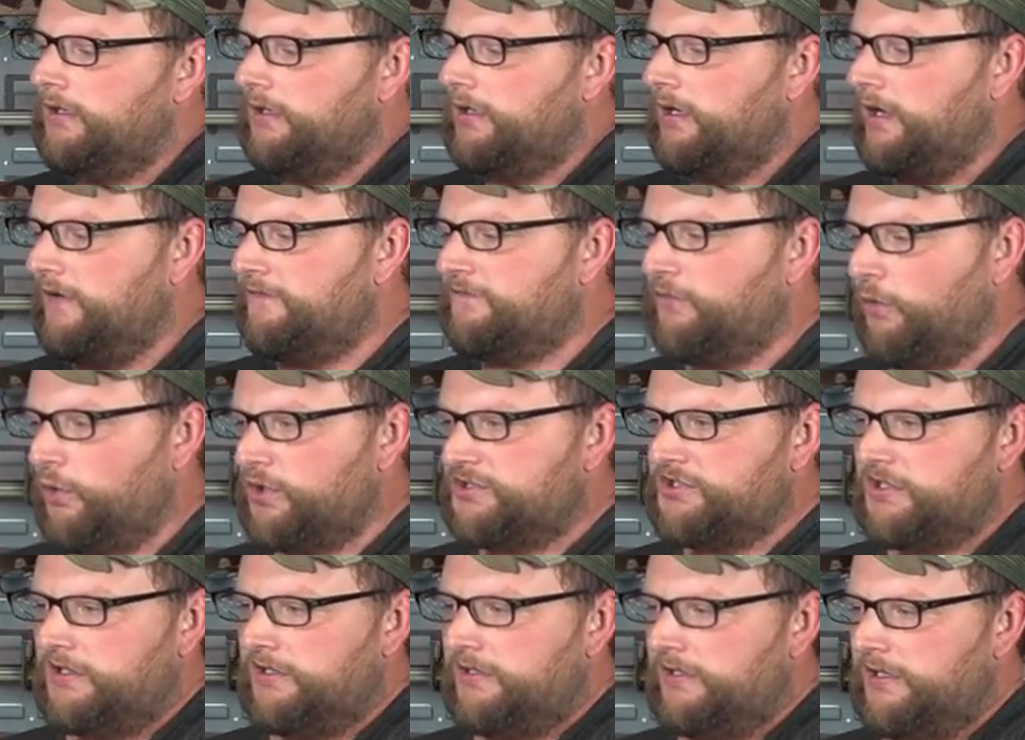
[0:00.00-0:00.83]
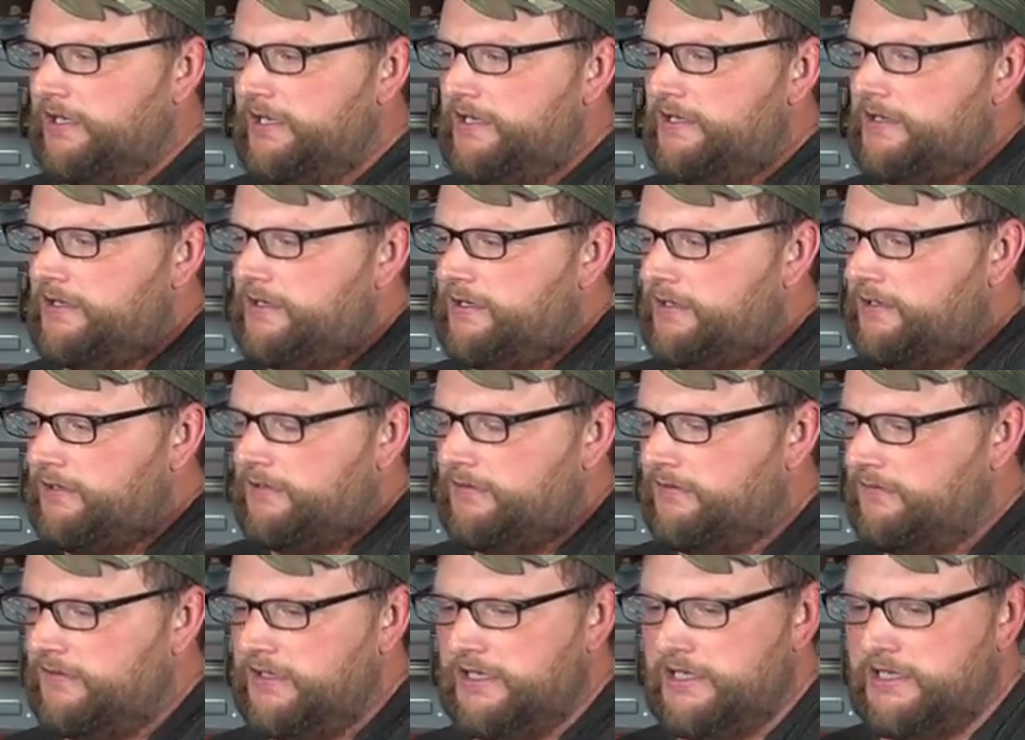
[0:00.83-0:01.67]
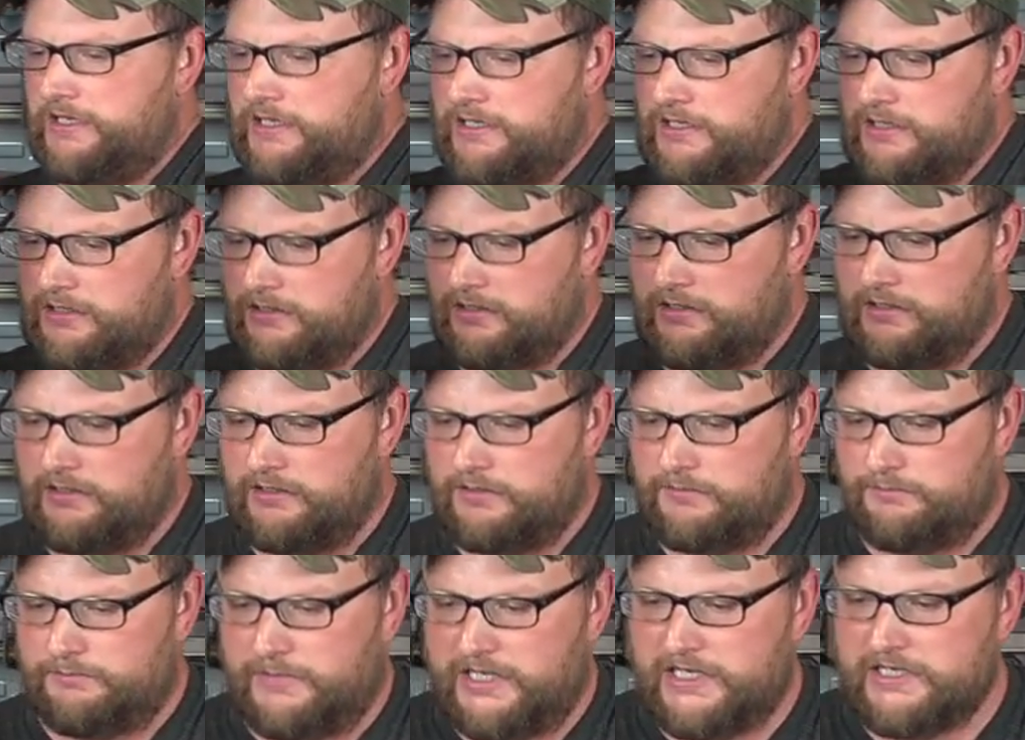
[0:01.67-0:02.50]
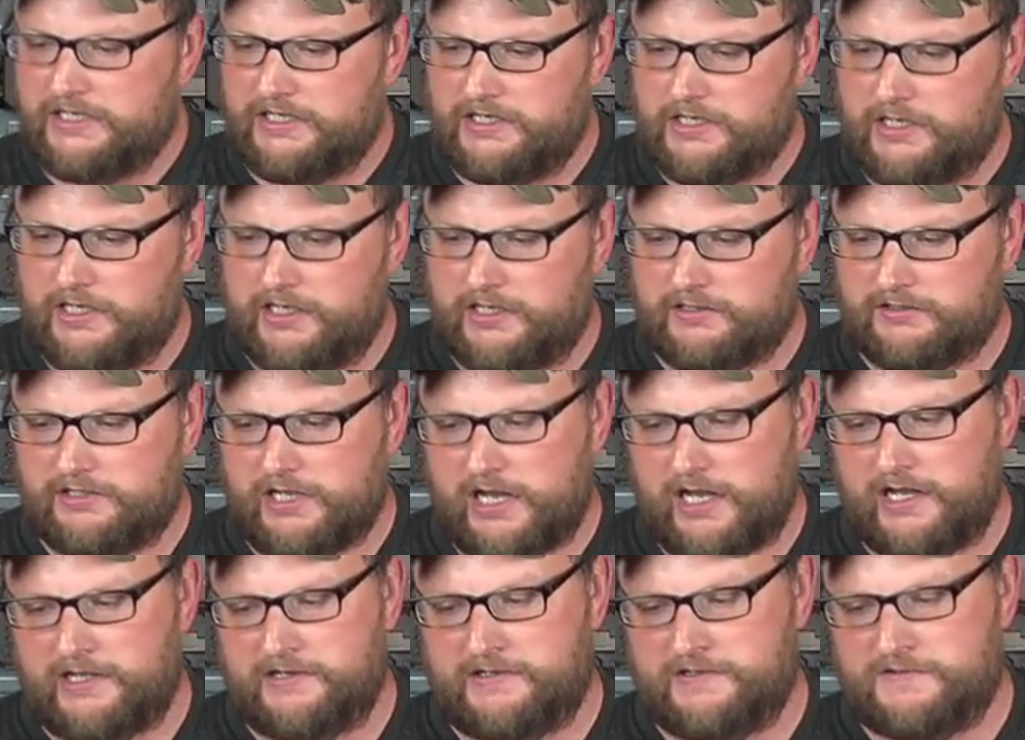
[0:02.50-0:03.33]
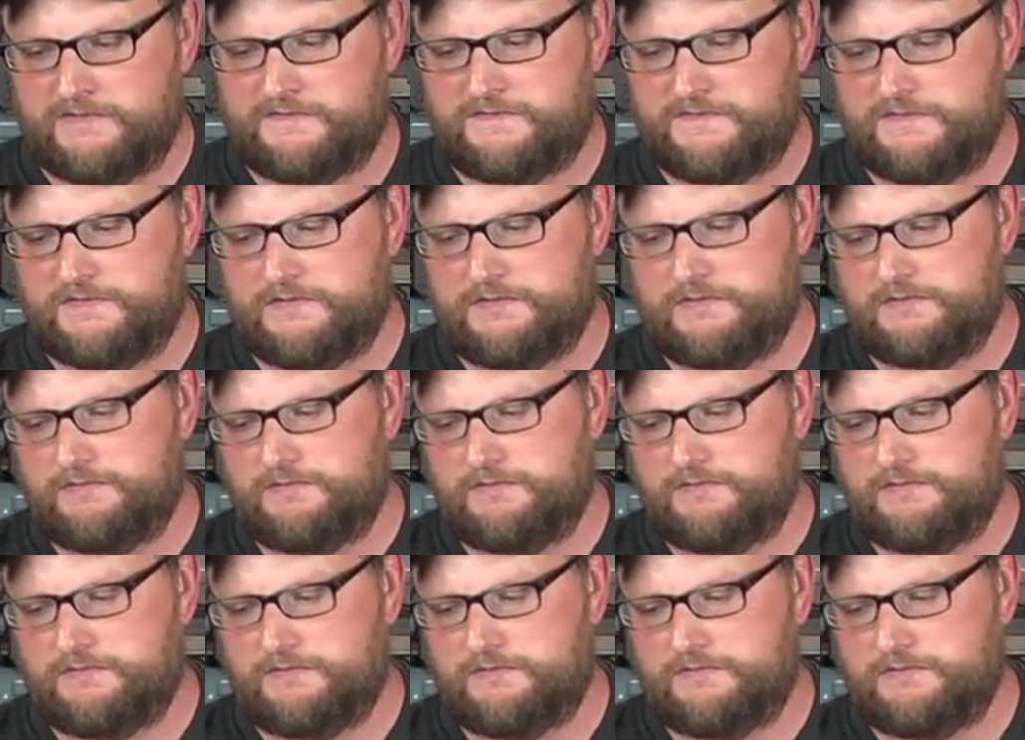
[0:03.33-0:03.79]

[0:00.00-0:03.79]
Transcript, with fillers: Unfortunately, the media kind of,